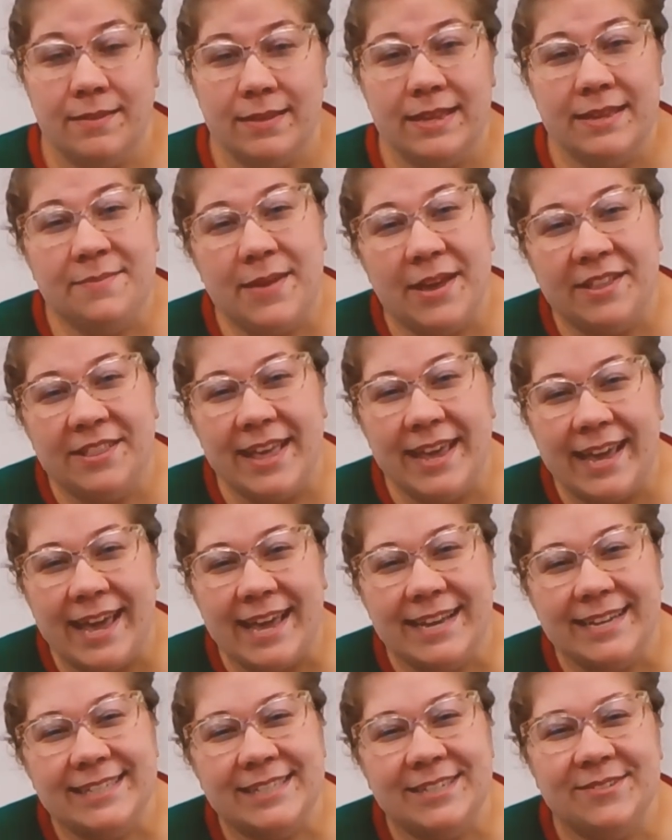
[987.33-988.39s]
Lake
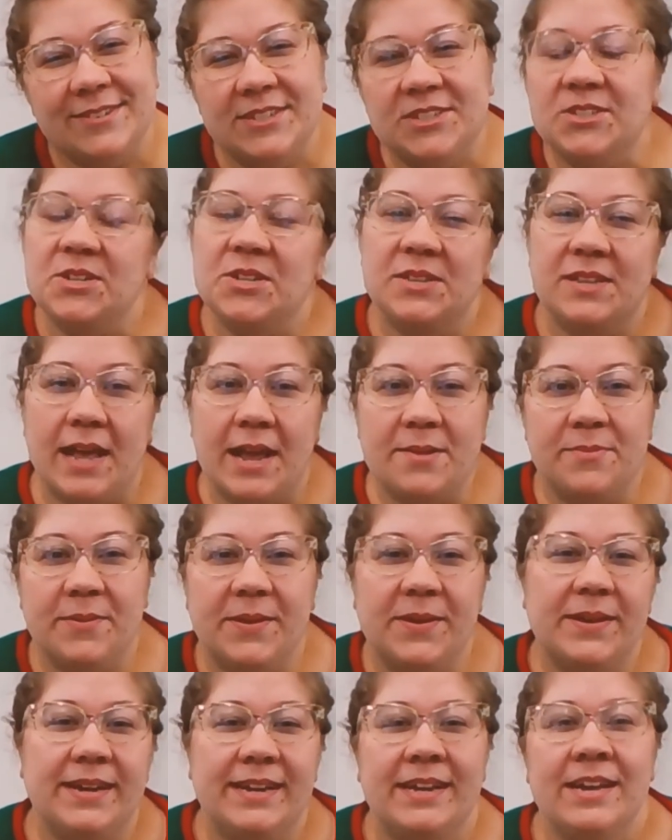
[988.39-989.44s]
Agassiz Regional
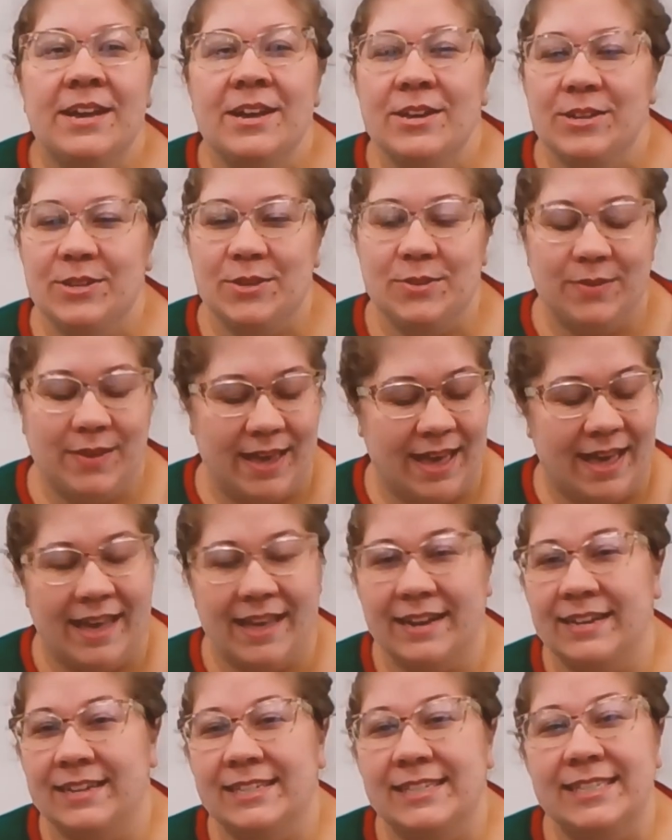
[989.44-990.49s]
Library. You
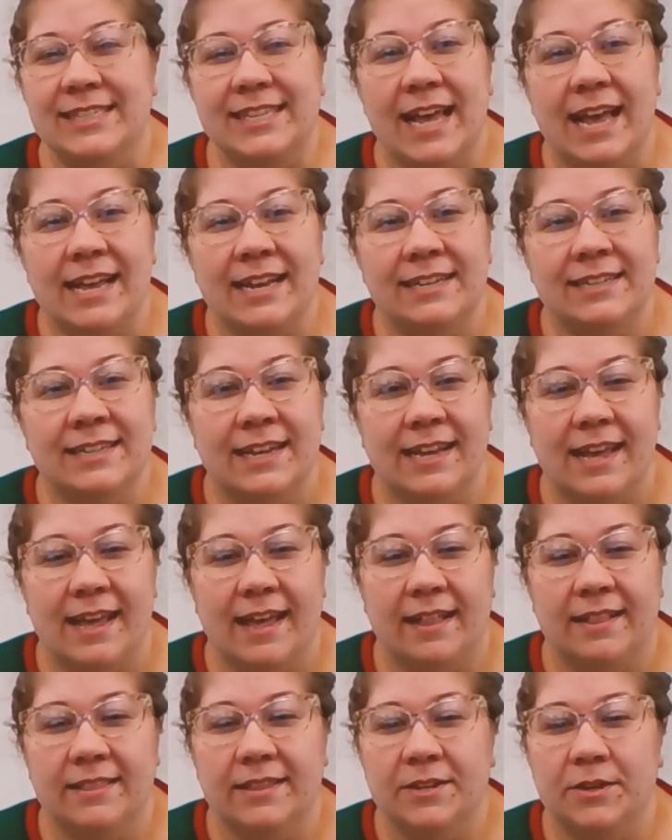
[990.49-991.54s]
can send
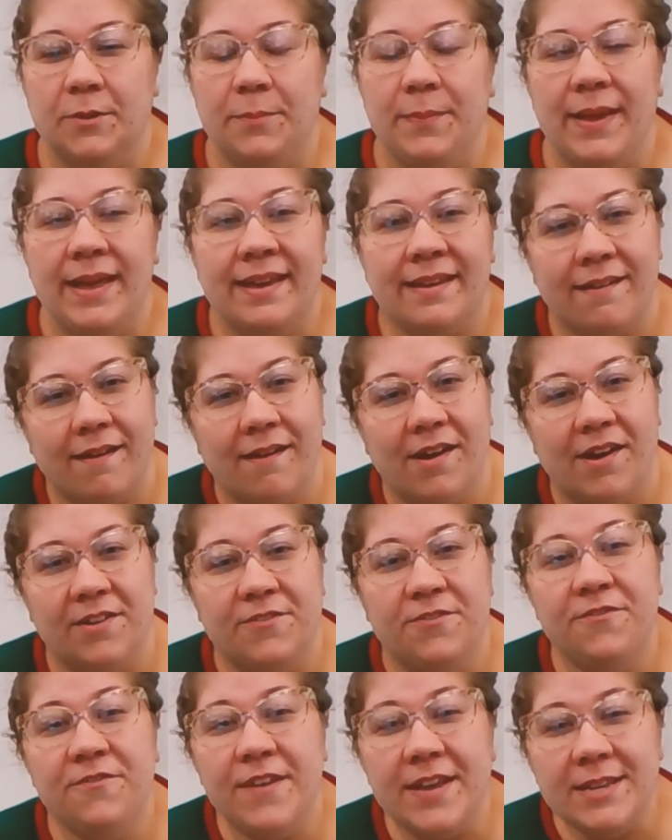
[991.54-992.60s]
a little pic on
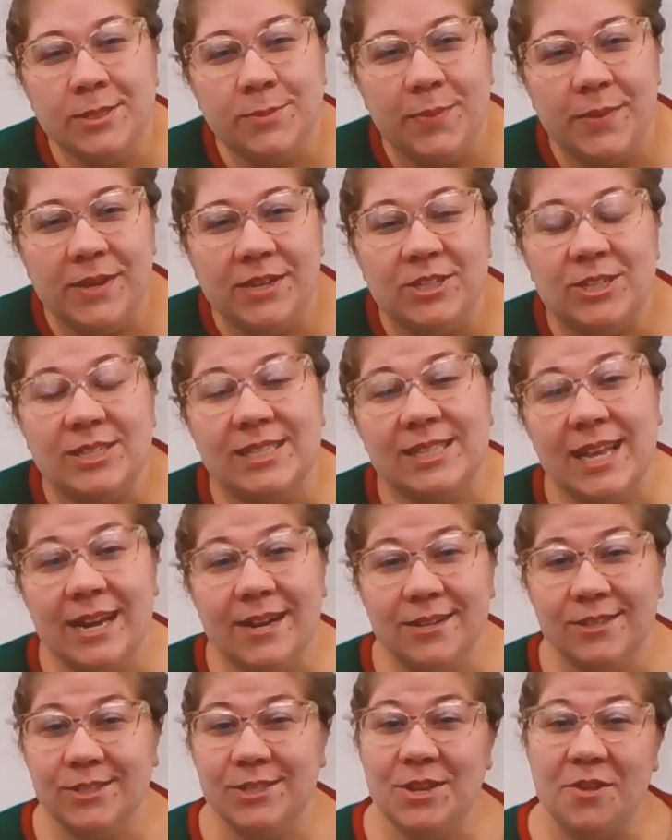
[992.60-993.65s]
Facebook. Just let
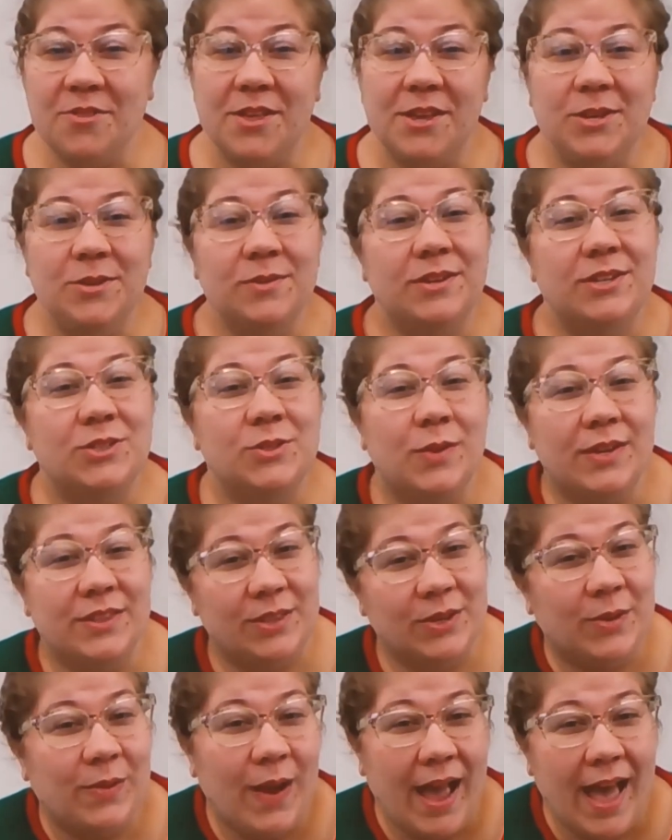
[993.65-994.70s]
us know that you enjoyed
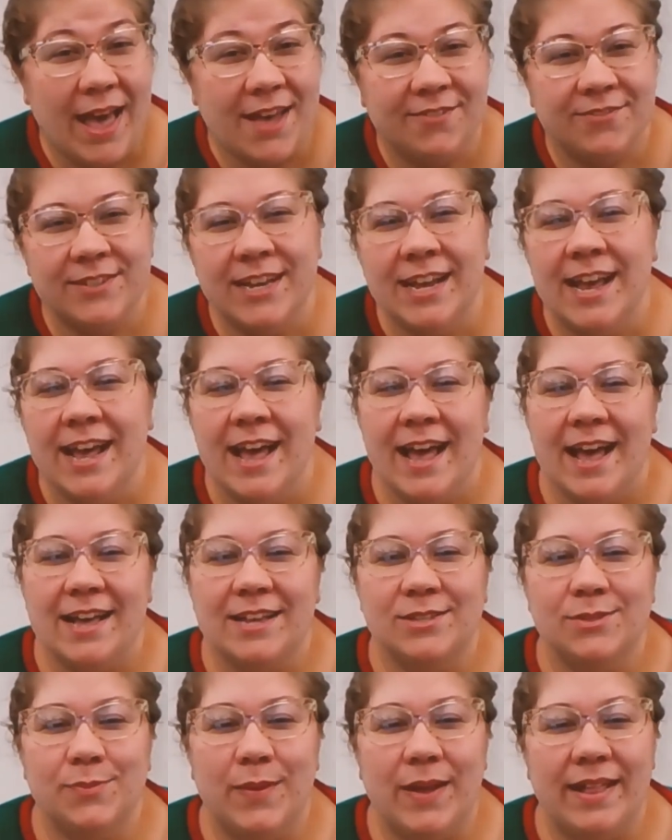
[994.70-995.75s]
the craft,
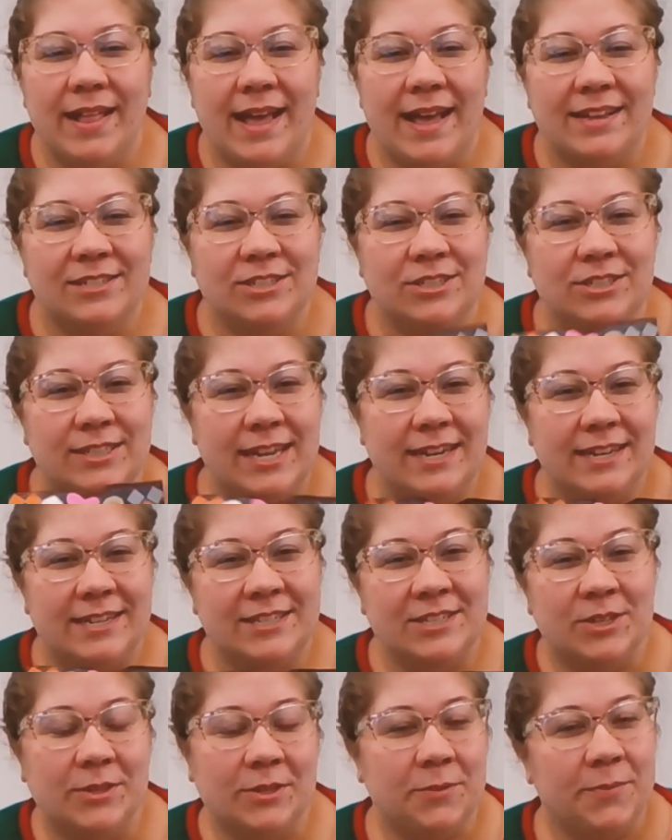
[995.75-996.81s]
as well as send
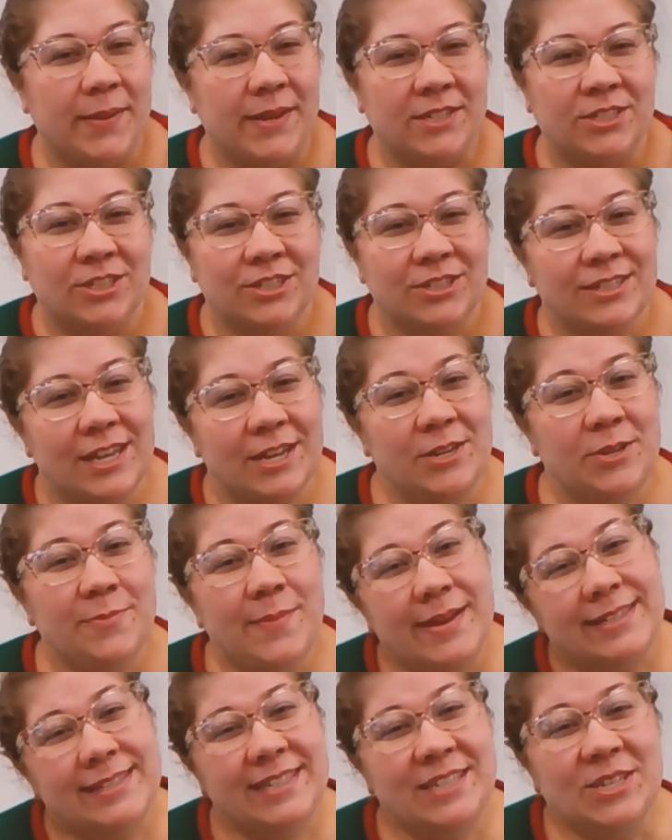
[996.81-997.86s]
us your little pictures, and you
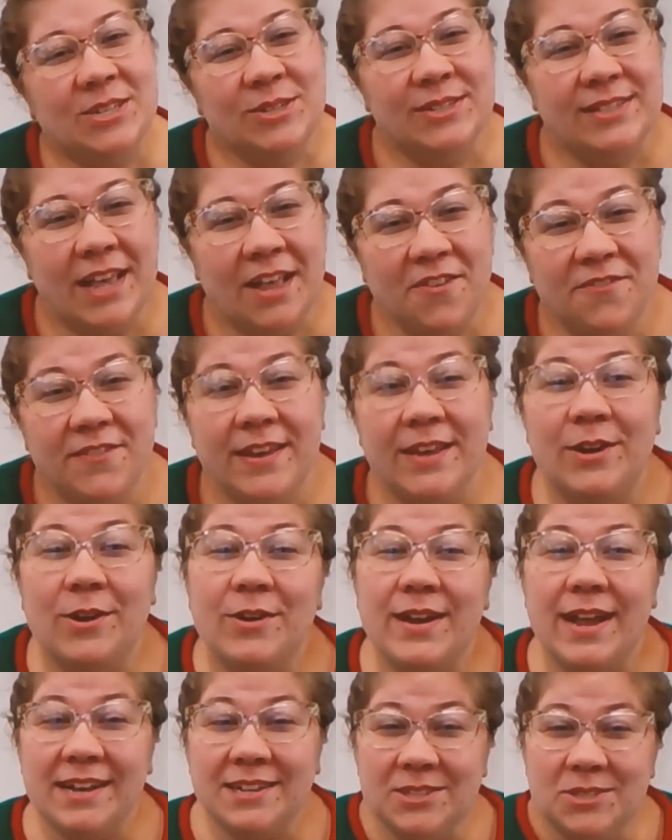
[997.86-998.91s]
might see yourself in
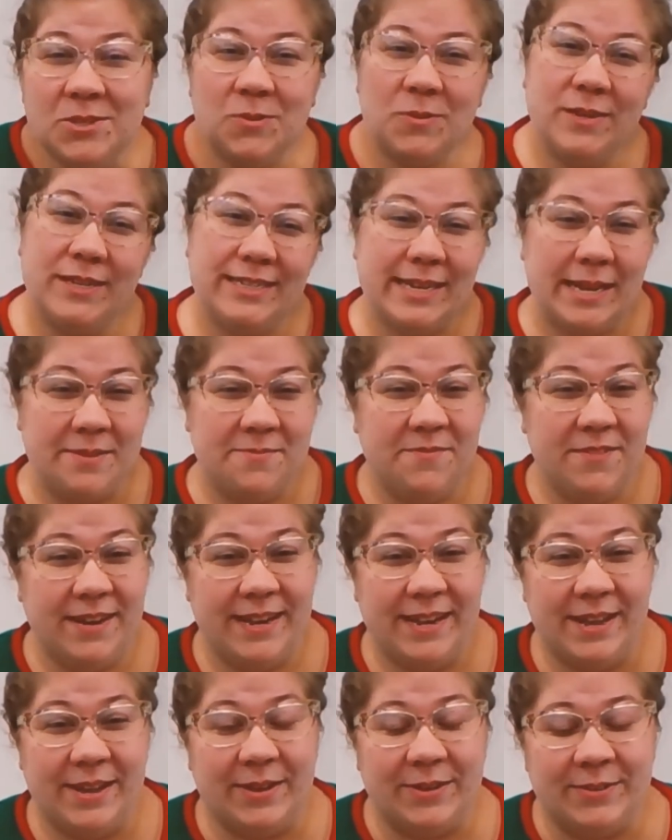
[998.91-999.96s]
our next Storytime
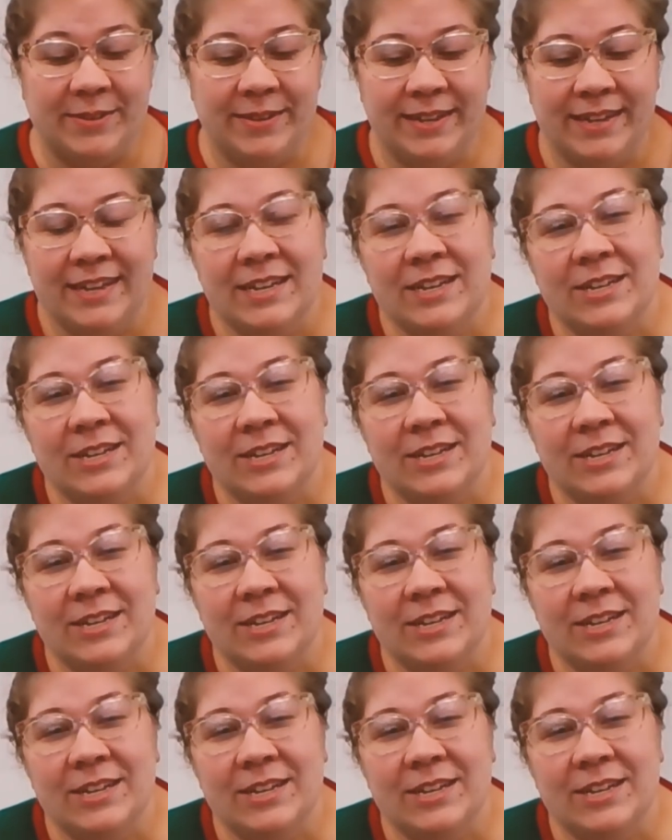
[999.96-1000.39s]
video.